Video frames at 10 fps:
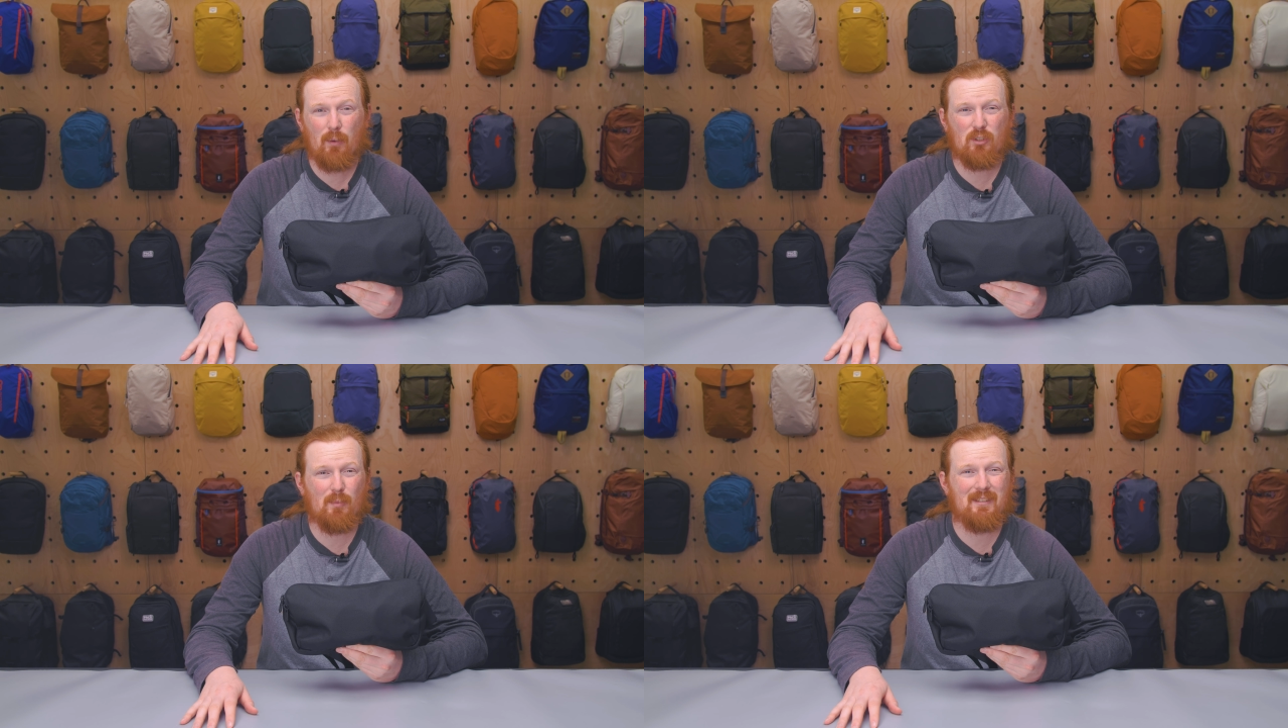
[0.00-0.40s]

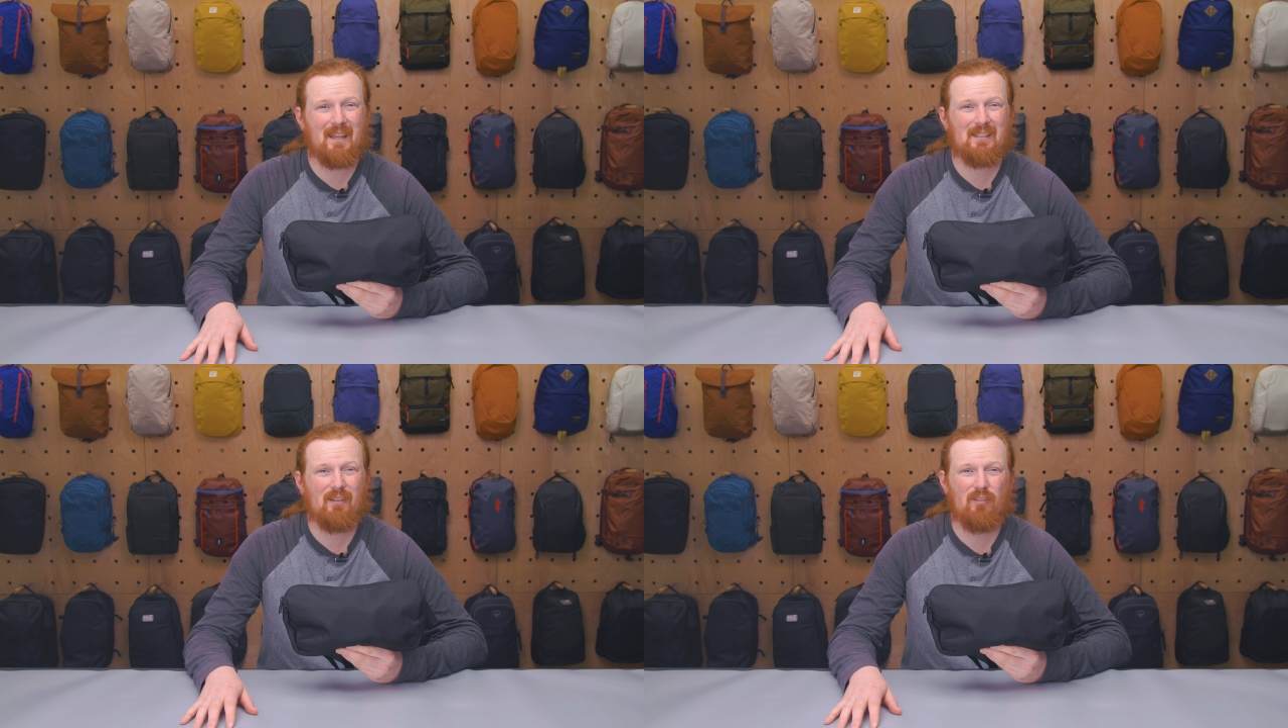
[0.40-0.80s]
which I've been
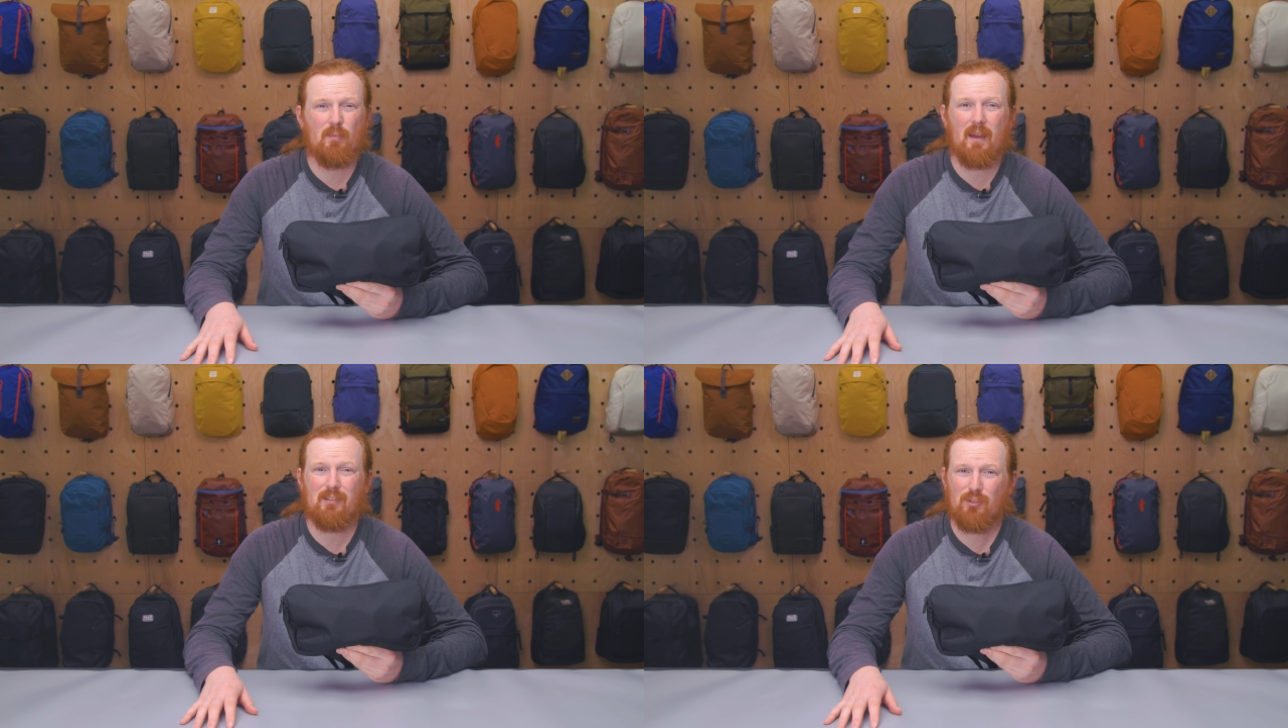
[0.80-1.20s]
testing for the
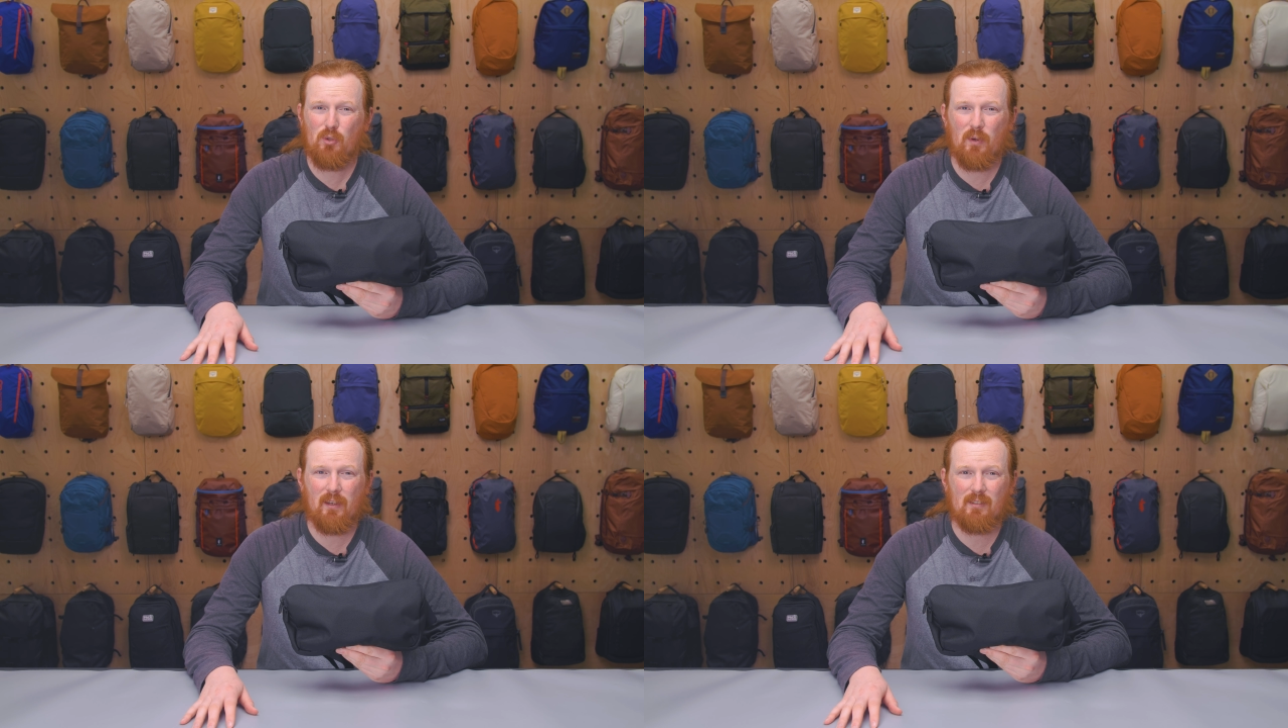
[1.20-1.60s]
past 2
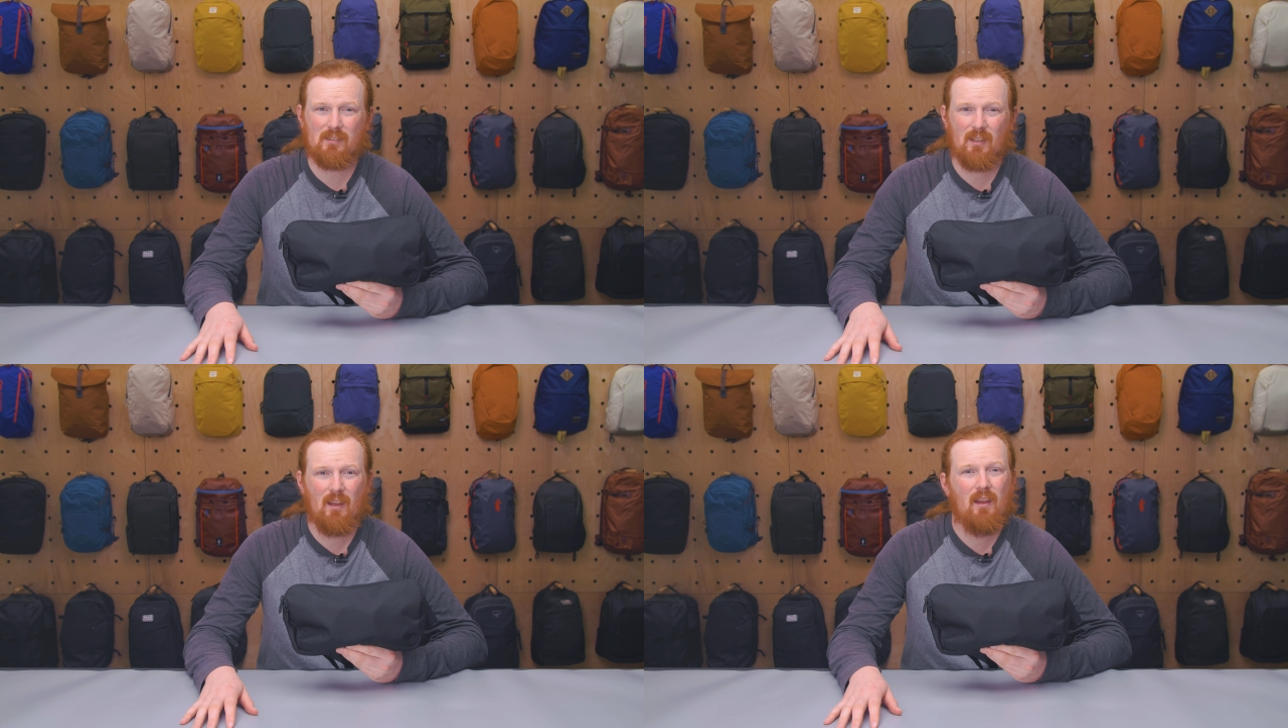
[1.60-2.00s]

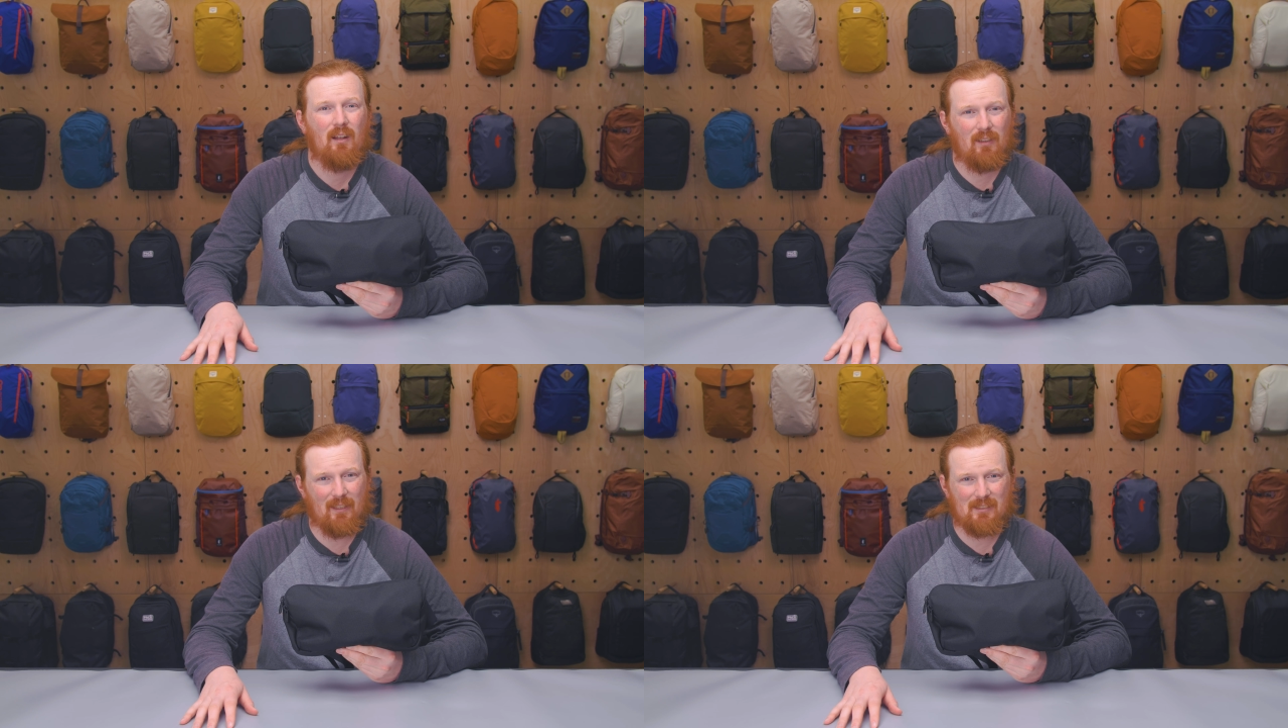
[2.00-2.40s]
weeks.
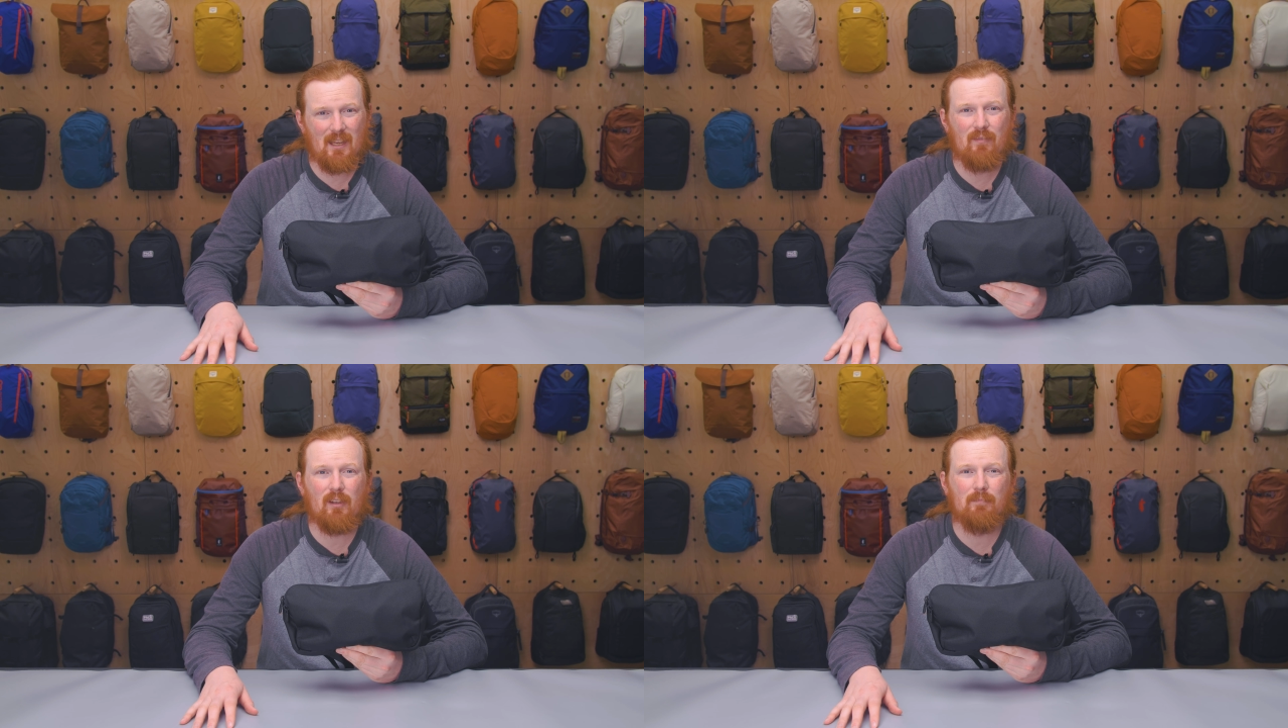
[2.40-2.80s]
Let's
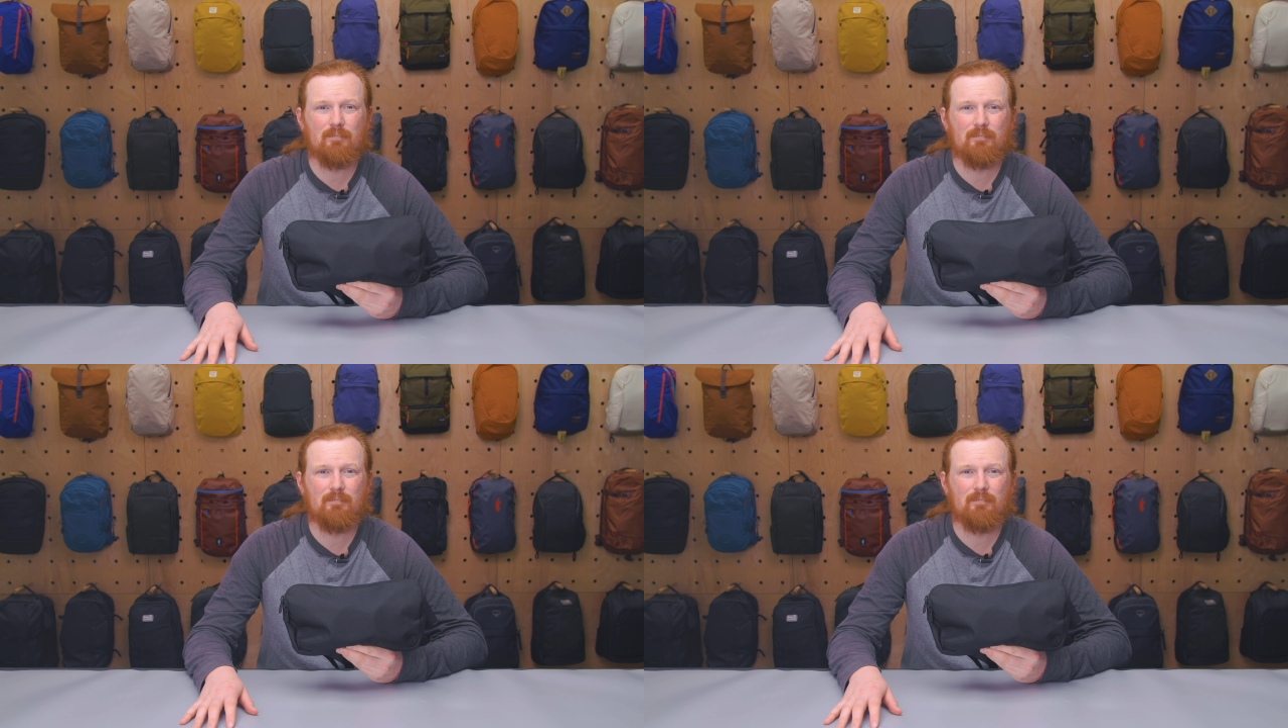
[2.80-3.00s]
dive in.